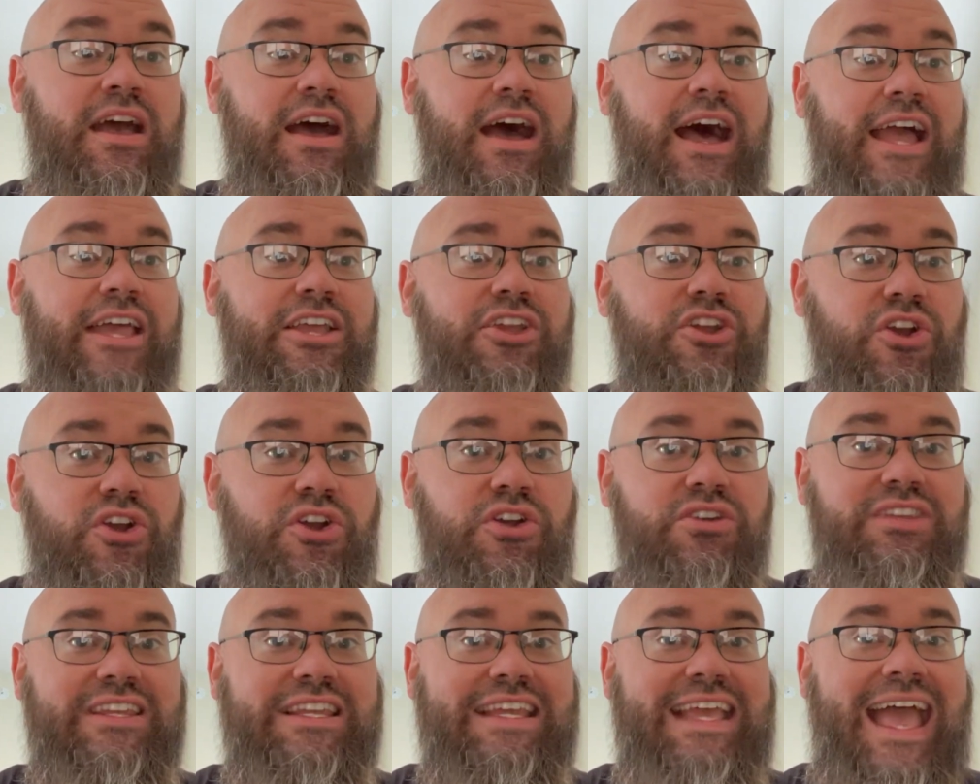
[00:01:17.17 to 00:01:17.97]
I
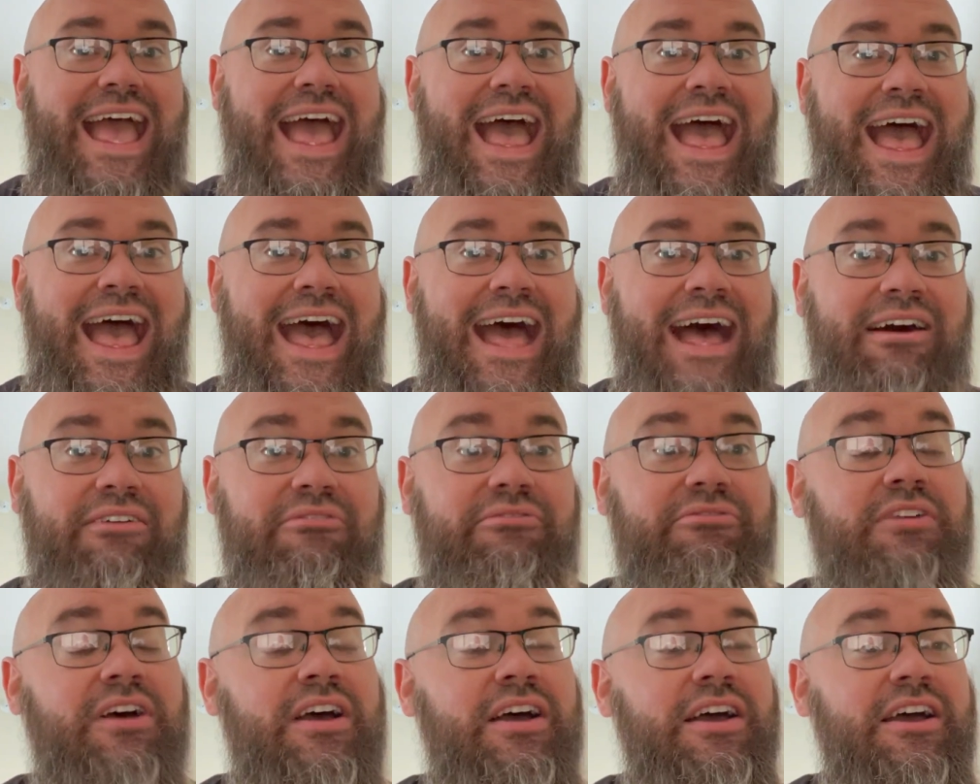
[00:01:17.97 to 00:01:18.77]
currently
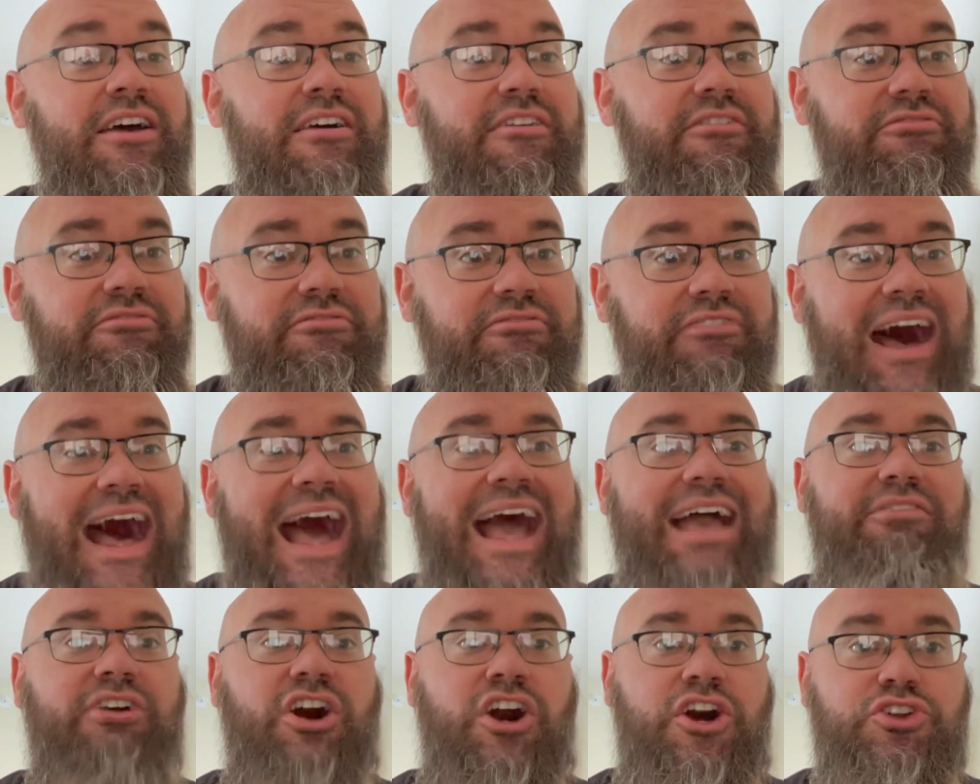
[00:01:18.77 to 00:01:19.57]
have
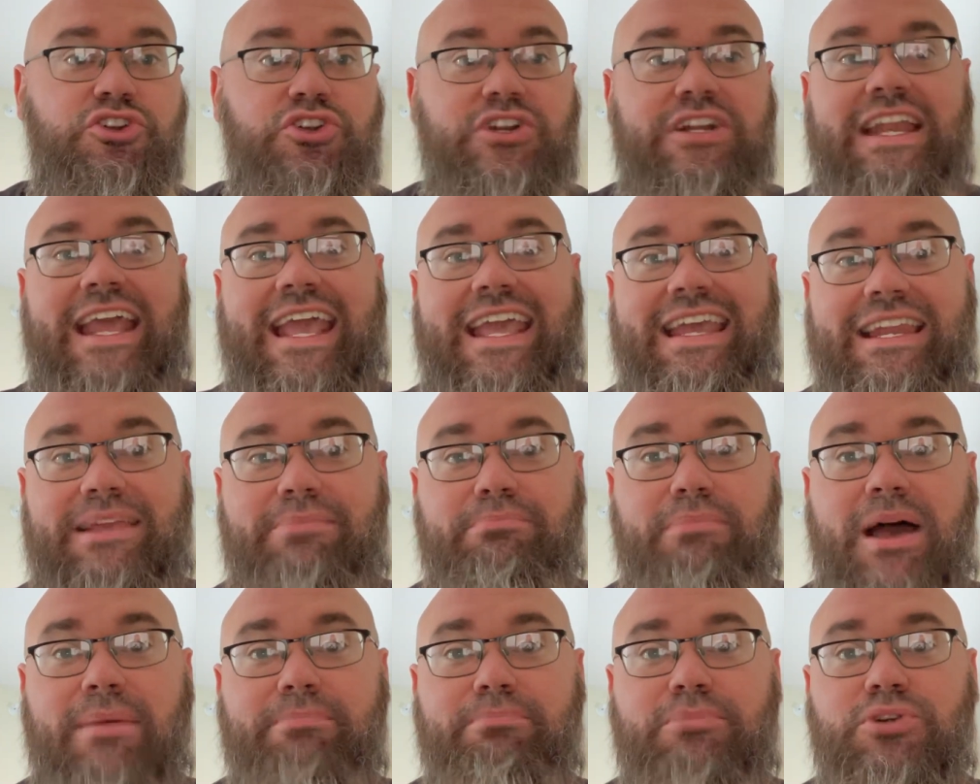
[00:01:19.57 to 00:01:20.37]
580
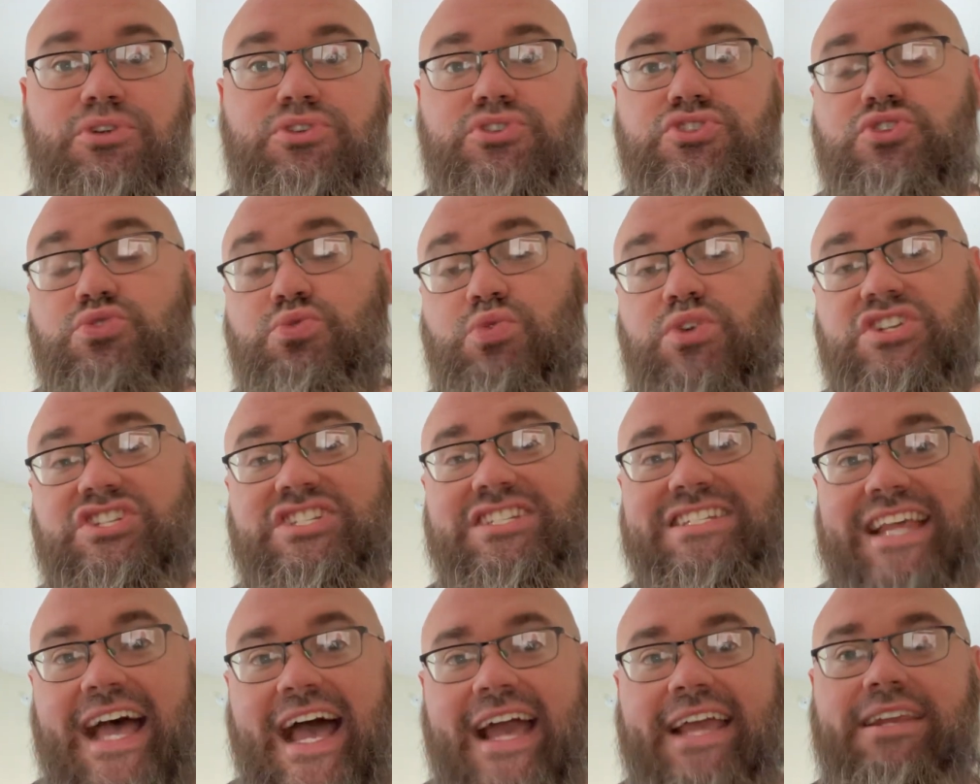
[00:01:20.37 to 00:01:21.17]
members who are
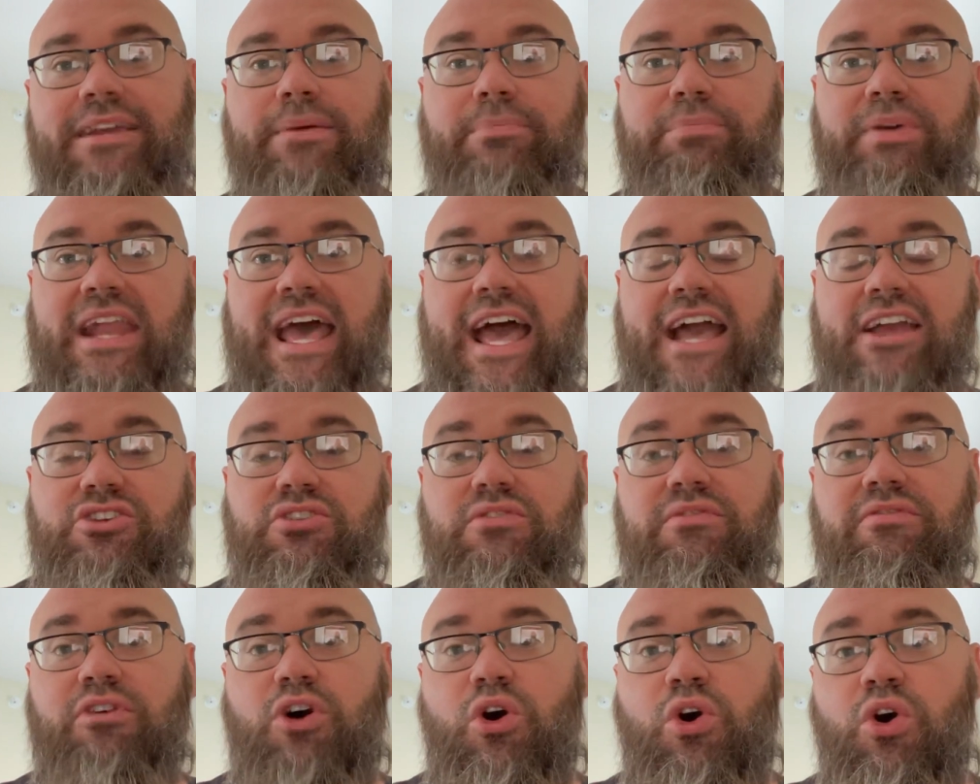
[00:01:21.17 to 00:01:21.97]
signed up and
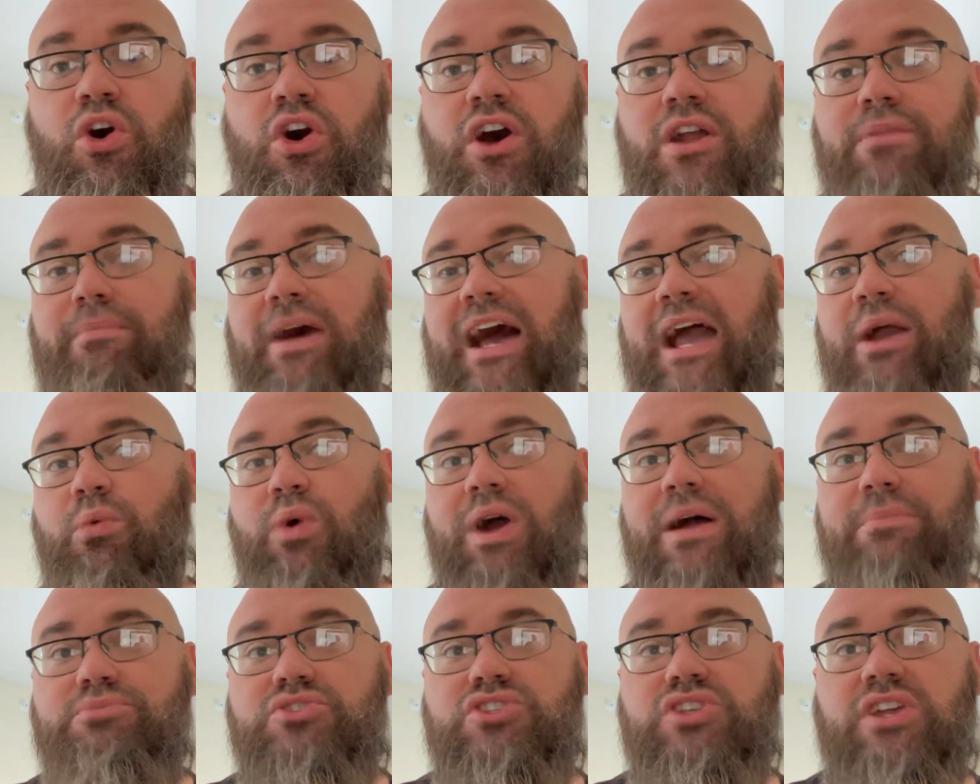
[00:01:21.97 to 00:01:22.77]
active on my
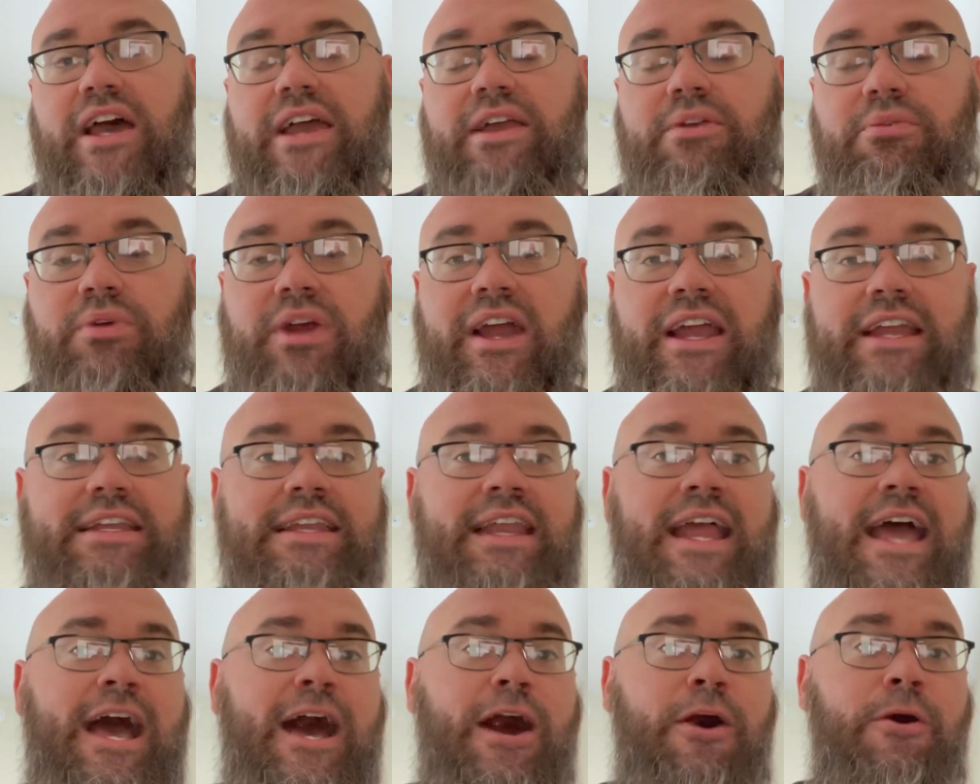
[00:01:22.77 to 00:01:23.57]
website right
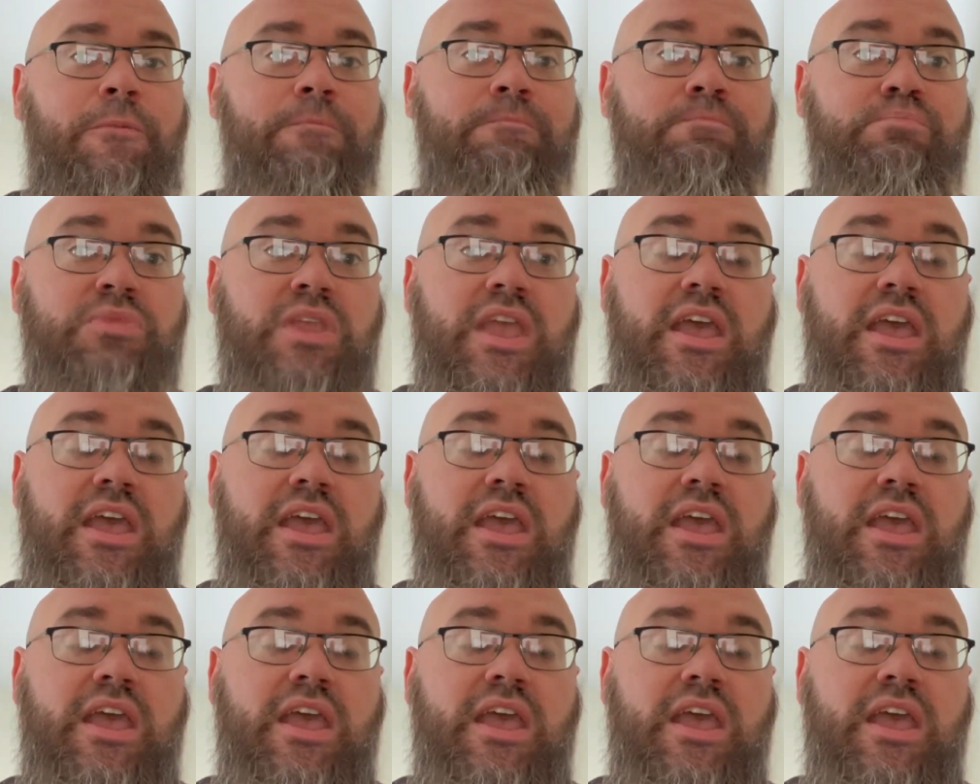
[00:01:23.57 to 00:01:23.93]
now.